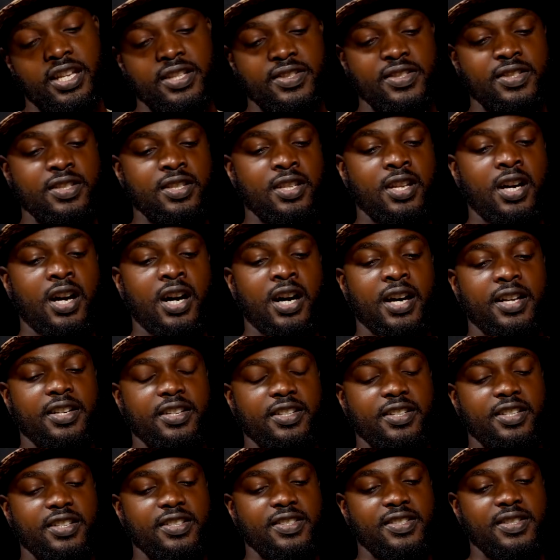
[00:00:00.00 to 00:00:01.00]
It's not
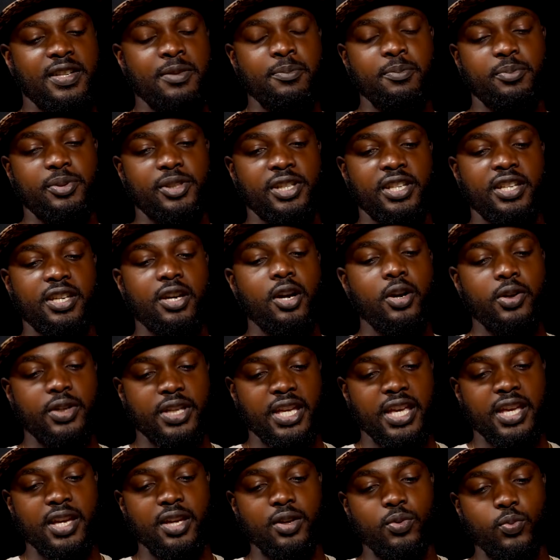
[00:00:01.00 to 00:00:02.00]
simply,
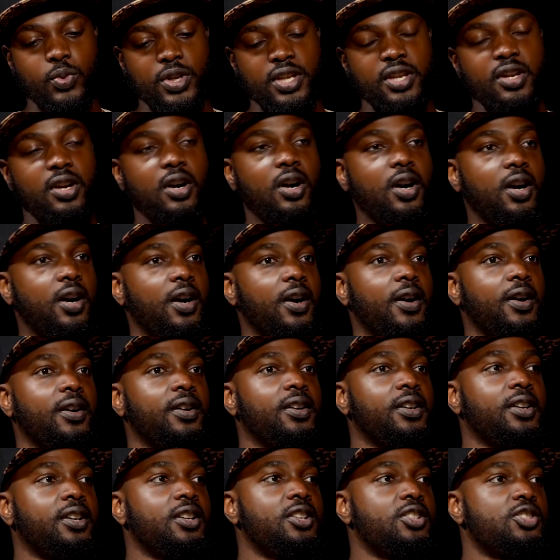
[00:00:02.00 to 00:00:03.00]
okay, we
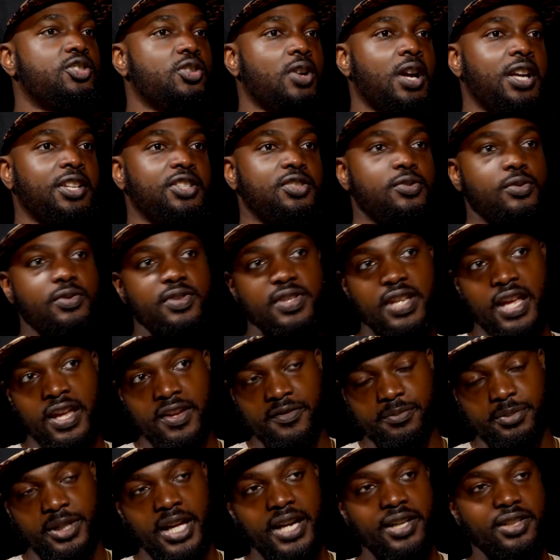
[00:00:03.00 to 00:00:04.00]
are trying to
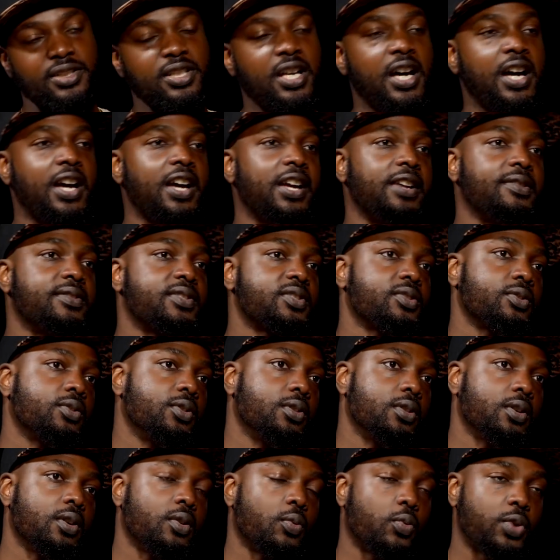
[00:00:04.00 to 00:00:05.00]
save black lives
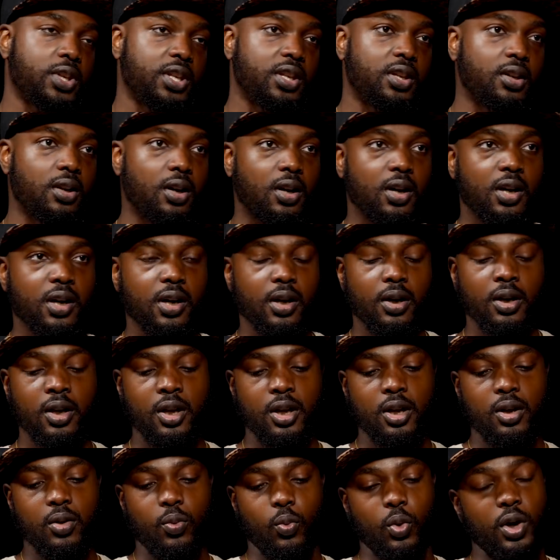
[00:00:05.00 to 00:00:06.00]
or we are
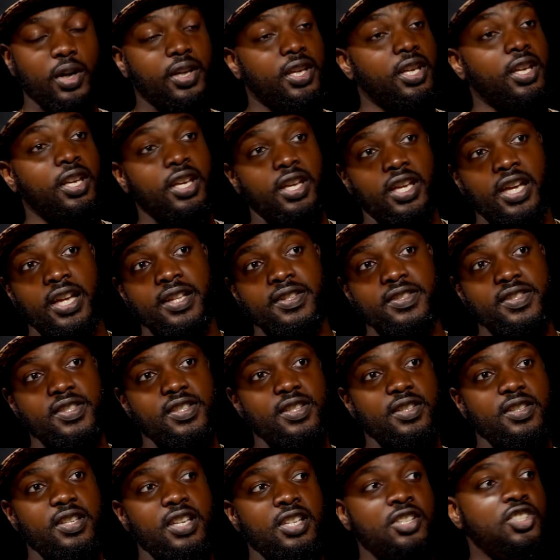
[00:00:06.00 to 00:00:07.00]
working
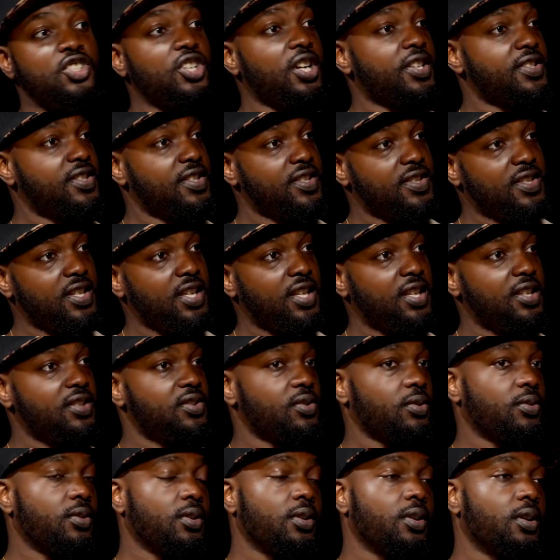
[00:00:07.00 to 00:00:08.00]
against
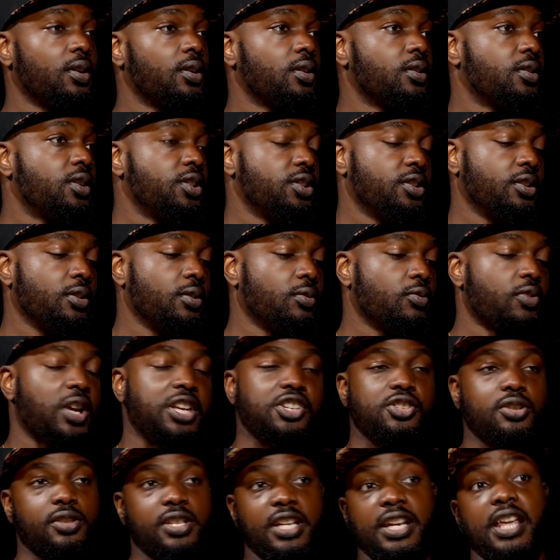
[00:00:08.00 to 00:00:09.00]
injustices or you know
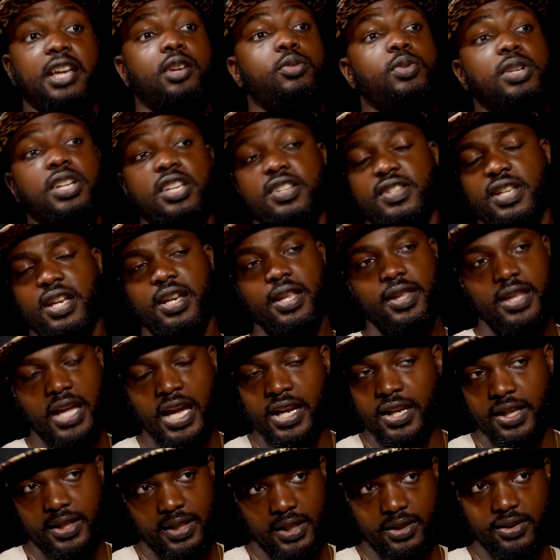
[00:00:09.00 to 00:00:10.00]
racial inequities any,
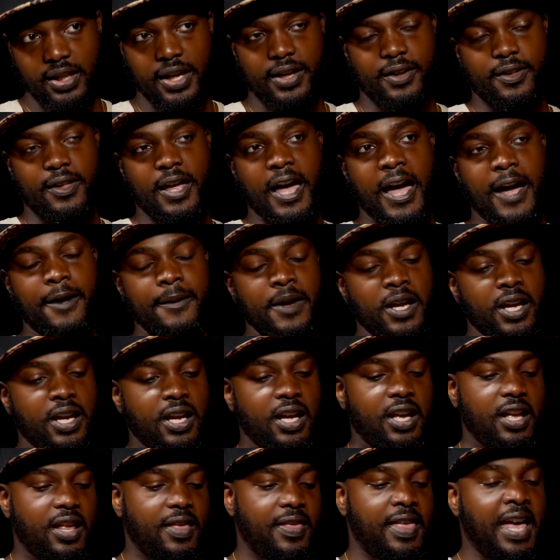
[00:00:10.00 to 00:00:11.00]
anything like that
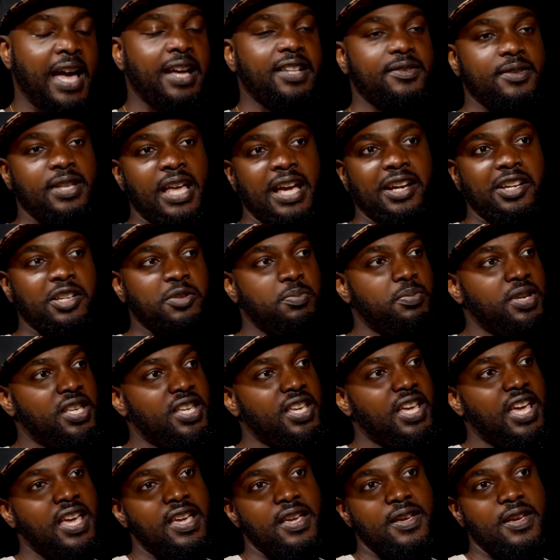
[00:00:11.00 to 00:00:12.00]
that that can
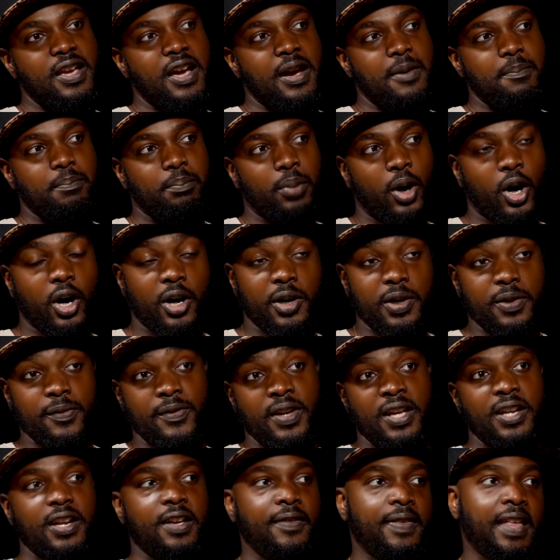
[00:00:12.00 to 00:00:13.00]
be a, a part of
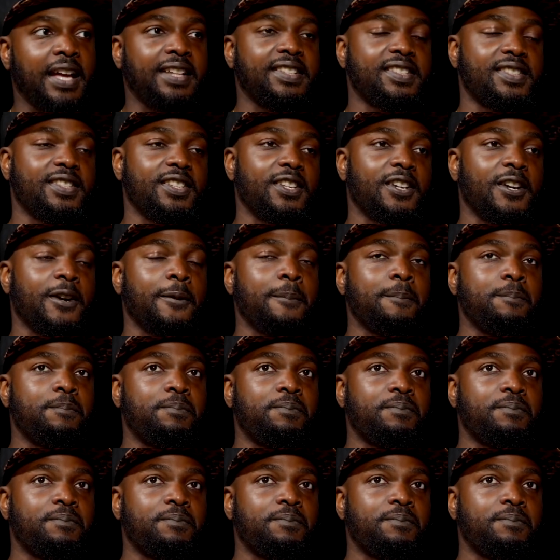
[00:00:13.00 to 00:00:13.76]
it and that's the